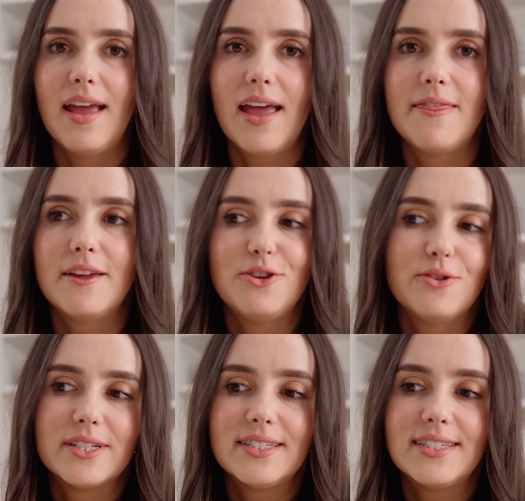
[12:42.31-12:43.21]
And then you
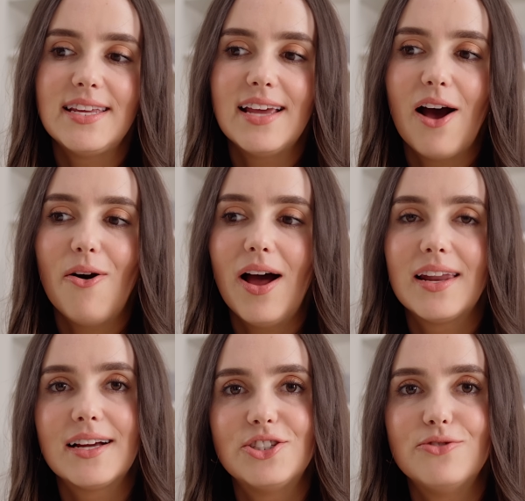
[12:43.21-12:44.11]
can see how I
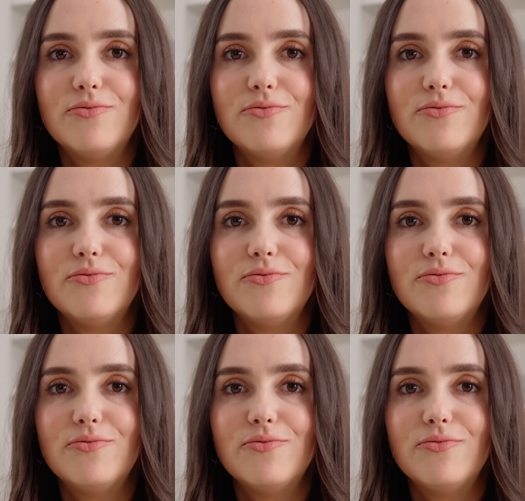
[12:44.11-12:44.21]
like to